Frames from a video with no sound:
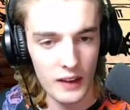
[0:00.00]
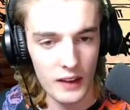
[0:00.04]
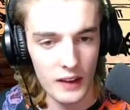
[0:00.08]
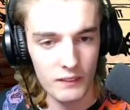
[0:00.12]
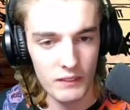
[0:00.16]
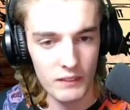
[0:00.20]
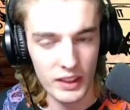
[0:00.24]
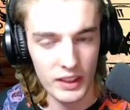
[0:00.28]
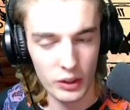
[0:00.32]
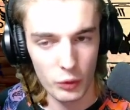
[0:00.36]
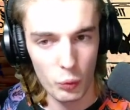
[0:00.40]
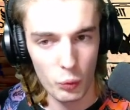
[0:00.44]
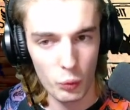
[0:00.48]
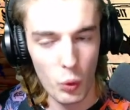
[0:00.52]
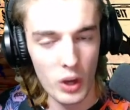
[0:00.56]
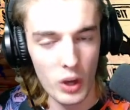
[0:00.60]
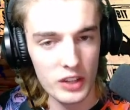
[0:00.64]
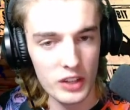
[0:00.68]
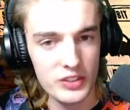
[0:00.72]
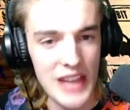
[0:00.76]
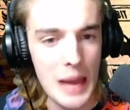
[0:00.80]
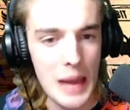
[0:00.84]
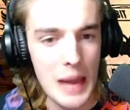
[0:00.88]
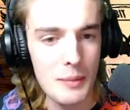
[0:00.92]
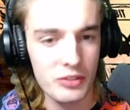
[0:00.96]
like 1
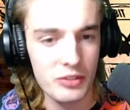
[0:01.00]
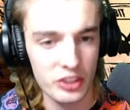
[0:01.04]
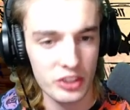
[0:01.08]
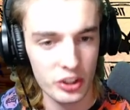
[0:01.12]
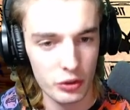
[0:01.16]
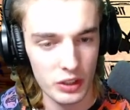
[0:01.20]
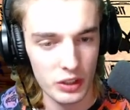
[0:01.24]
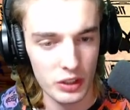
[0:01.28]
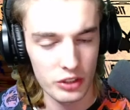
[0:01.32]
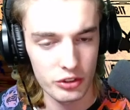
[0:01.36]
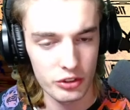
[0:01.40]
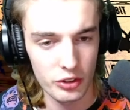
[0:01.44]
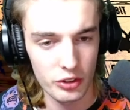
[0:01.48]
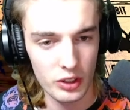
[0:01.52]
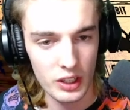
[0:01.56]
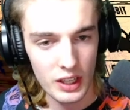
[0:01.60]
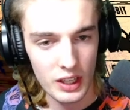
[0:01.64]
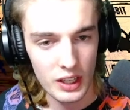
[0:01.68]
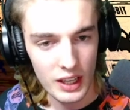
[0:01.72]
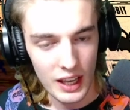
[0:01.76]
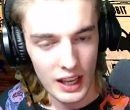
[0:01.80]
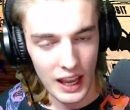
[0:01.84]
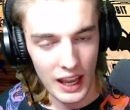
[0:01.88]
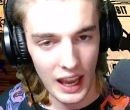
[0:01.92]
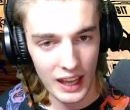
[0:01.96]
damaging creature,
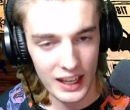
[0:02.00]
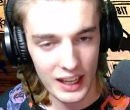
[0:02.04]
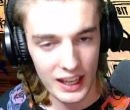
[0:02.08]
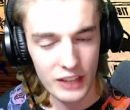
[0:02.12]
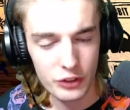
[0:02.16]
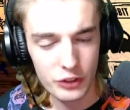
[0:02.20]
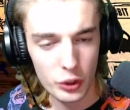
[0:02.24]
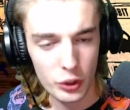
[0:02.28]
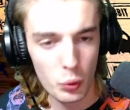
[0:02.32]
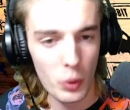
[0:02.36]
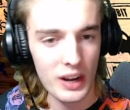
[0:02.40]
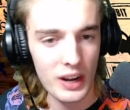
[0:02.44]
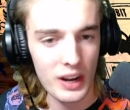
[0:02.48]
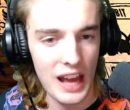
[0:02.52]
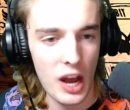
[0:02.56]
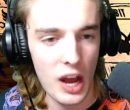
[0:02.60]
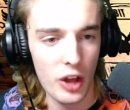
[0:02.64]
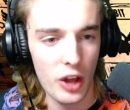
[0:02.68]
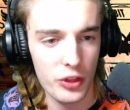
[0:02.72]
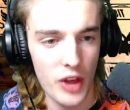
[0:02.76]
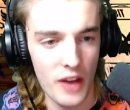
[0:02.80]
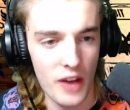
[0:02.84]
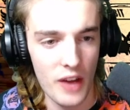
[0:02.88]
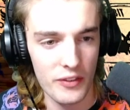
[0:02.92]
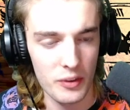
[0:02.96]
and he took 1
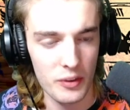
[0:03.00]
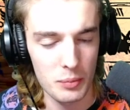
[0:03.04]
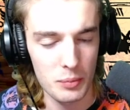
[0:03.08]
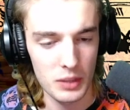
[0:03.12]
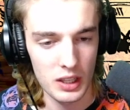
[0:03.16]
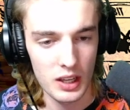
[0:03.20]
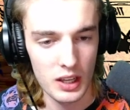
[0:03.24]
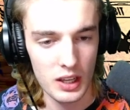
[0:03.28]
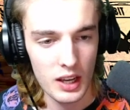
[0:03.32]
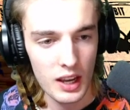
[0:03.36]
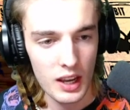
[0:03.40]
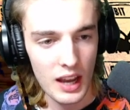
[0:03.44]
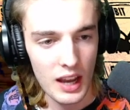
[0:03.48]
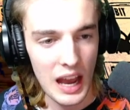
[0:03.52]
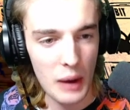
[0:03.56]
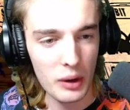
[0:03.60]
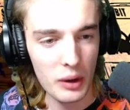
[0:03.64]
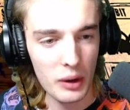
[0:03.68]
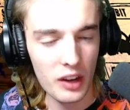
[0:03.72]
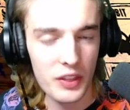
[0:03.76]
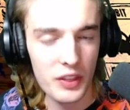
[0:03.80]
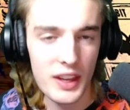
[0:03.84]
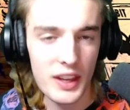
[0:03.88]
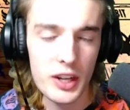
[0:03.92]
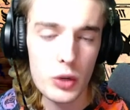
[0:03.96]
health off of me, I
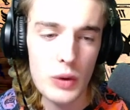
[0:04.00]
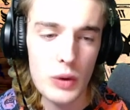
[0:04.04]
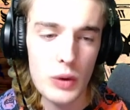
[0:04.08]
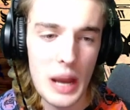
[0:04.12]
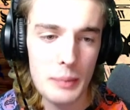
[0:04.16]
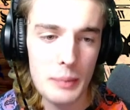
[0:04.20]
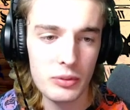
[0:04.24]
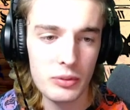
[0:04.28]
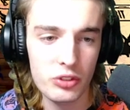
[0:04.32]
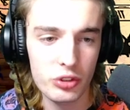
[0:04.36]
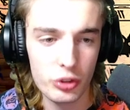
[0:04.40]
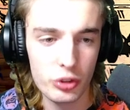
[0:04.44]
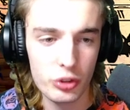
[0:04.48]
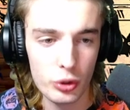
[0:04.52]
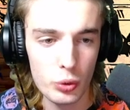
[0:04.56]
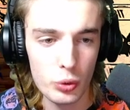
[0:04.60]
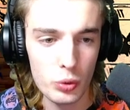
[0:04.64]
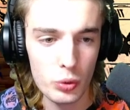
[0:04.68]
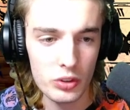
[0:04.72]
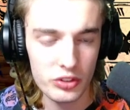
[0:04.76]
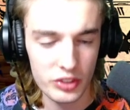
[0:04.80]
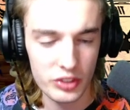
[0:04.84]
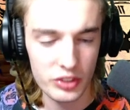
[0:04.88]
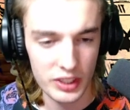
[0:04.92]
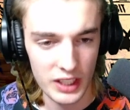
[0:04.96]
would then grab
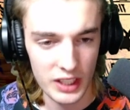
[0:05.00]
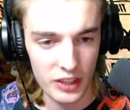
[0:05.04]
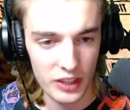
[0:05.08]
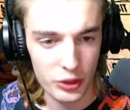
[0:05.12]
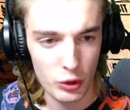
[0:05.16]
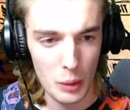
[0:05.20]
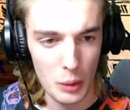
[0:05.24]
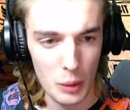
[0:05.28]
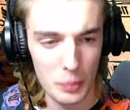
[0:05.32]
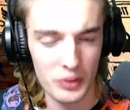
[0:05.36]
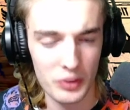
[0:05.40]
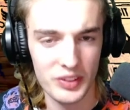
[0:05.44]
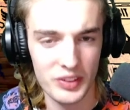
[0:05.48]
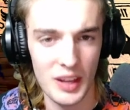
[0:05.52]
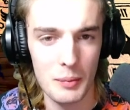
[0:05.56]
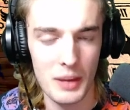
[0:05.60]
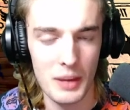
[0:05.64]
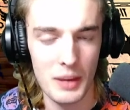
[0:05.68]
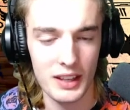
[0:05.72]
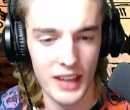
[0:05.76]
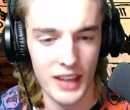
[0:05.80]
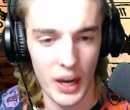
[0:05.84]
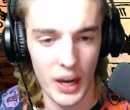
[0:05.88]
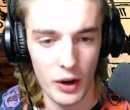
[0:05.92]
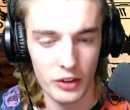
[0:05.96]
2 teeth to represent my
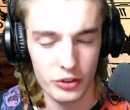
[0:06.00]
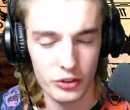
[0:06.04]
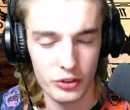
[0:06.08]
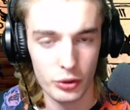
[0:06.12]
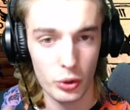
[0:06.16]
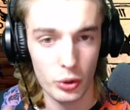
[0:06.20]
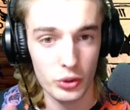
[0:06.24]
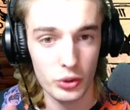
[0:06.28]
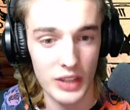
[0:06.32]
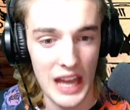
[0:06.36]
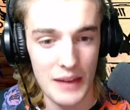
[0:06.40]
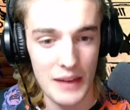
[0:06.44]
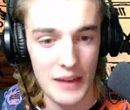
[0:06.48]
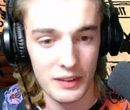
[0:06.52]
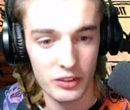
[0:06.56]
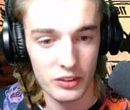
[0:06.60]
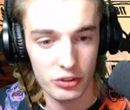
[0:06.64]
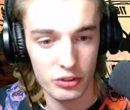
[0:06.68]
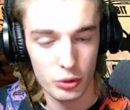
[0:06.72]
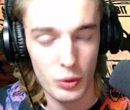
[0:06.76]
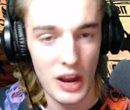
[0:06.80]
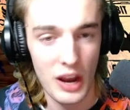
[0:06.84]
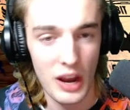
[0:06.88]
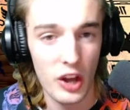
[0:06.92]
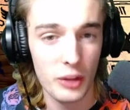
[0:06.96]
character only having
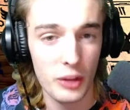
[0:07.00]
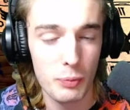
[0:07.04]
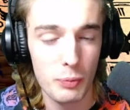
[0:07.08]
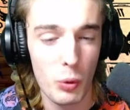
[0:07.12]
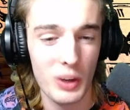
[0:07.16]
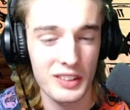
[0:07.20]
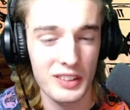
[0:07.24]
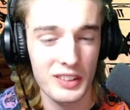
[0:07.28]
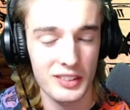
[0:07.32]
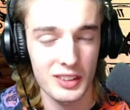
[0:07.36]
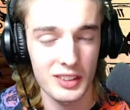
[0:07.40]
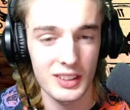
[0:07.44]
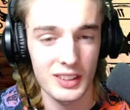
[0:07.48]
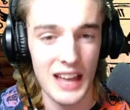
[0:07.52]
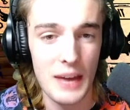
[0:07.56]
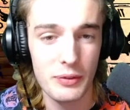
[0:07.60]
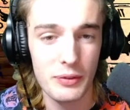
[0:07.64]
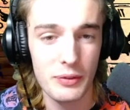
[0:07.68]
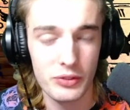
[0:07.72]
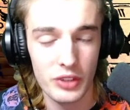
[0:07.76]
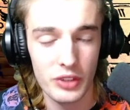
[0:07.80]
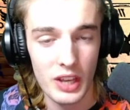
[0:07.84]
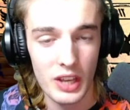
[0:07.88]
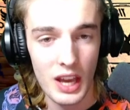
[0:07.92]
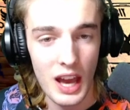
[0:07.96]
2 health points
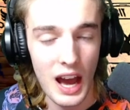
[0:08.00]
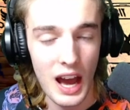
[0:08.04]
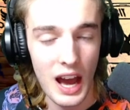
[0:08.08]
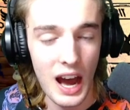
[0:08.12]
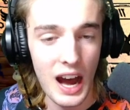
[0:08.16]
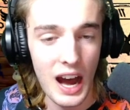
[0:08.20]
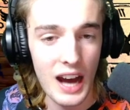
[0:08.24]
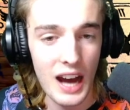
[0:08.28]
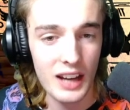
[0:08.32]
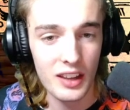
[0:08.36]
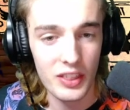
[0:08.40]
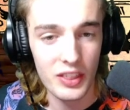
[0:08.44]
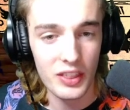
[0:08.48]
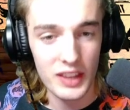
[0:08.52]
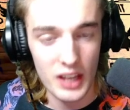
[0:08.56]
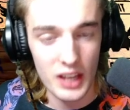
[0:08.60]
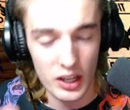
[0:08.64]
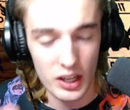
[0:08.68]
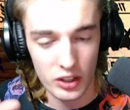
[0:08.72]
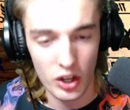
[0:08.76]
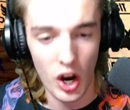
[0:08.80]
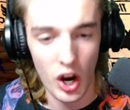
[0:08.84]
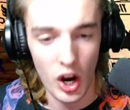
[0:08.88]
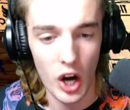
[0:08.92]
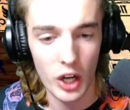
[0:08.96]
left on the
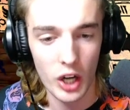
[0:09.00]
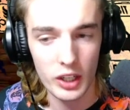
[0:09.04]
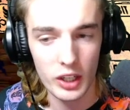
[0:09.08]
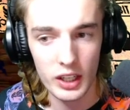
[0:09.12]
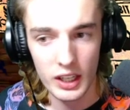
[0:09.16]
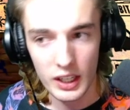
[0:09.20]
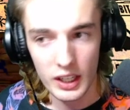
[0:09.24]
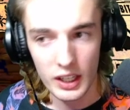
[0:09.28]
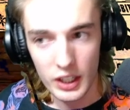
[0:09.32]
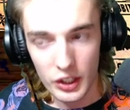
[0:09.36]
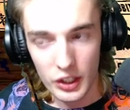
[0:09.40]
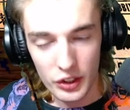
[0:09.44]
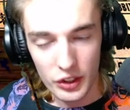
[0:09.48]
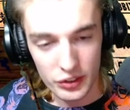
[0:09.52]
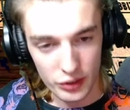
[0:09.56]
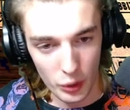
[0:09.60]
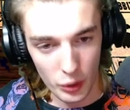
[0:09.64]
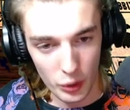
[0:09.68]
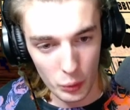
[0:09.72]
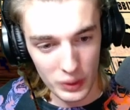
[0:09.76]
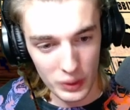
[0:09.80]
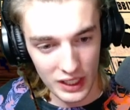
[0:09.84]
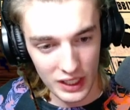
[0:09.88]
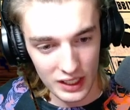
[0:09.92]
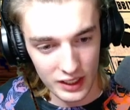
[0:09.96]
card, so
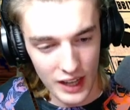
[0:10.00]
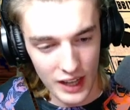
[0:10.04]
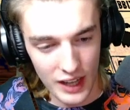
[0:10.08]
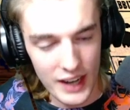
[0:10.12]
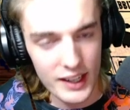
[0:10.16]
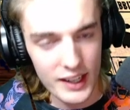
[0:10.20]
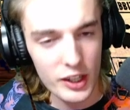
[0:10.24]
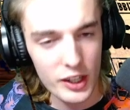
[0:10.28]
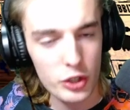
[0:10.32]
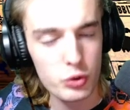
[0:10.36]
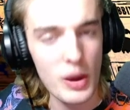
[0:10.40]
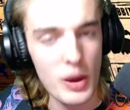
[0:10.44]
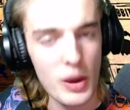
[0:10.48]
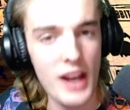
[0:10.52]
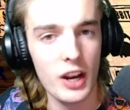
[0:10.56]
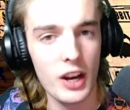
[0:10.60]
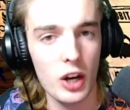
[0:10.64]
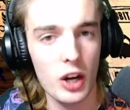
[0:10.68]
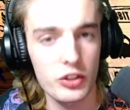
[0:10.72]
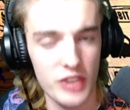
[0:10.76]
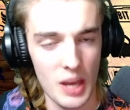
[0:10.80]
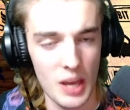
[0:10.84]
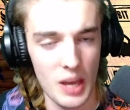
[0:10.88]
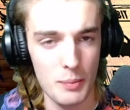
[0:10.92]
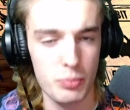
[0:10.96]
we can kind of track our
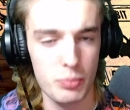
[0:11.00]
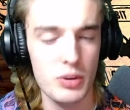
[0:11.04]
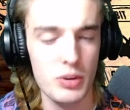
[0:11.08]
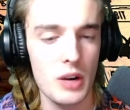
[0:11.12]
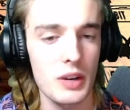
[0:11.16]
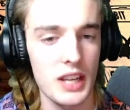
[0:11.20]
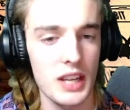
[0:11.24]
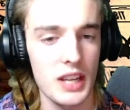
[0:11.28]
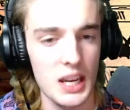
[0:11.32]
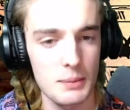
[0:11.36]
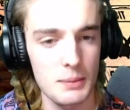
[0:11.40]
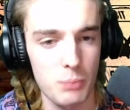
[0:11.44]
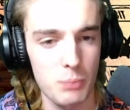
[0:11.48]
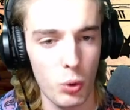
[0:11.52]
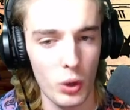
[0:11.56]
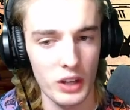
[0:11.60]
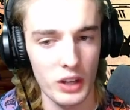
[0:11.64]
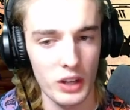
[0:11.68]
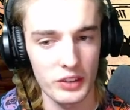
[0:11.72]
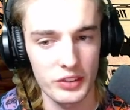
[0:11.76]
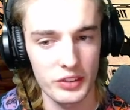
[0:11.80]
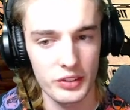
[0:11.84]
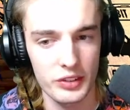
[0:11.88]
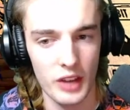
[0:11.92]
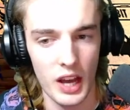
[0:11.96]
temporary hit
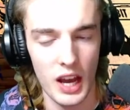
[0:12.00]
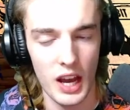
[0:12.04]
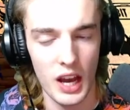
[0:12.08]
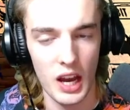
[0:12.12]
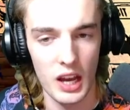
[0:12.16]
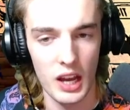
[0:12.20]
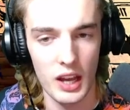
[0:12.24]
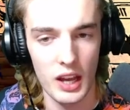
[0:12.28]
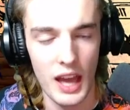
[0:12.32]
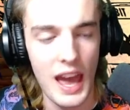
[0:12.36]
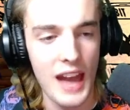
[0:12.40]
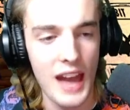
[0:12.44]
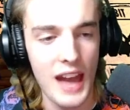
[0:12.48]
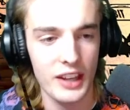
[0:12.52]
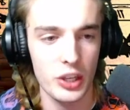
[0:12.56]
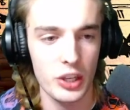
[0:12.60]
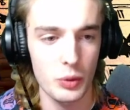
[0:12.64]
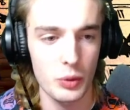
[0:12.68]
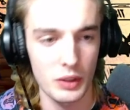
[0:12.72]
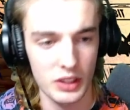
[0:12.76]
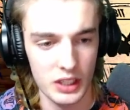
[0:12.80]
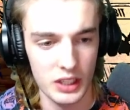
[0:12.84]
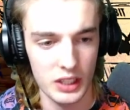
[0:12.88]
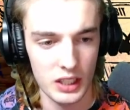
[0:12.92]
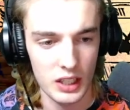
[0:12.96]
points
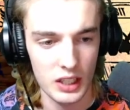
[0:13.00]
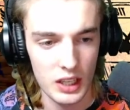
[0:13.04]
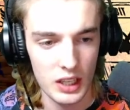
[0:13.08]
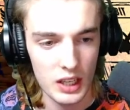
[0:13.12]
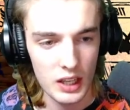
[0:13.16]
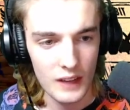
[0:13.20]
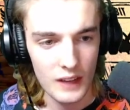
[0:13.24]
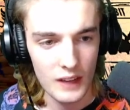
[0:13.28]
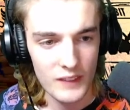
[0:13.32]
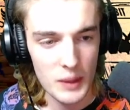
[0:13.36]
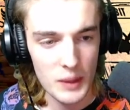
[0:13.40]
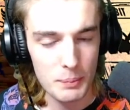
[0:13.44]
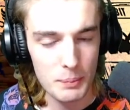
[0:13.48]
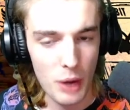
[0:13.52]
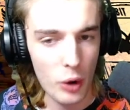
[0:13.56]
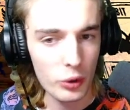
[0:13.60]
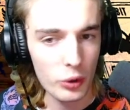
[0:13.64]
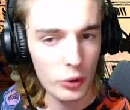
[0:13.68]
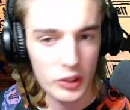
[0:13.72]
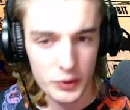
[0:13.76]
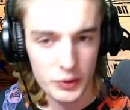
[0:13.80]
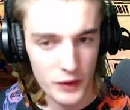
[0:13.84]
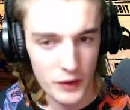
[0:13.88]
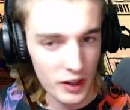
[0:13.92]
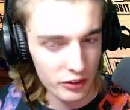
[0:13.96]
accurately. The
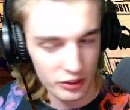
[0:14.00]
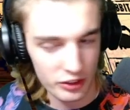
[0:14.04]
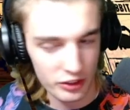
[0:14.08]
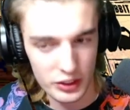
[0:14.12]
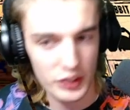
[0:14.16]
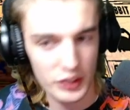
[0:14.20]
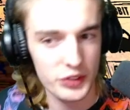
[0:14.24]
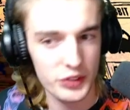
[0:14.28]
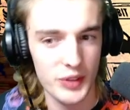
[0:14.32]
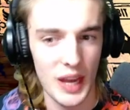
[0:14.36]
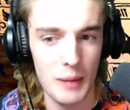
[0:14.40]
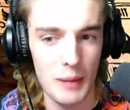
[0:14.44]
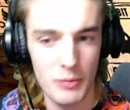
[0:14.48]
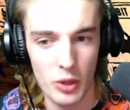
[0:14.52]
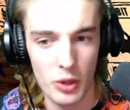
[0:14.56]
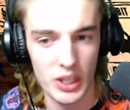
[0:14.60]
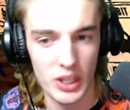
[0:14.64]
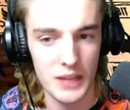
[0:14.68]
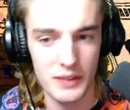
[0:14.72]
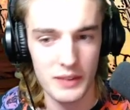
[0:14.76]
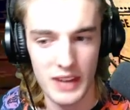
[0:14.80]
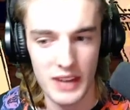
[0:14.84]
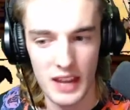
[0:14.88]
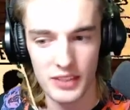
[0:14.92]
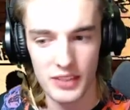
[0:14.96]
bones function the same, they'll
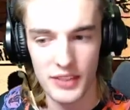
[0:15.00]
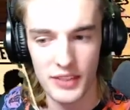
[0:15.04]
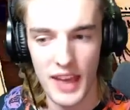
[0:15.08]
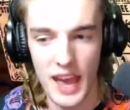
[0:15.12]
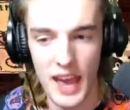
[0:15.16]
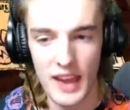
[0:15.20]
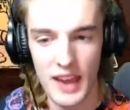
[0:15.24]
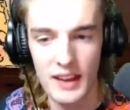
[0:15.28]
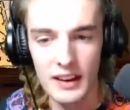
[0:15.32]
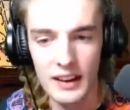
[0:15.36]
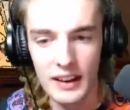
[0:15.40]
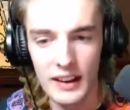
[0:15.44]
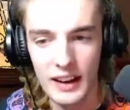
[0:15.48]
leave it at that.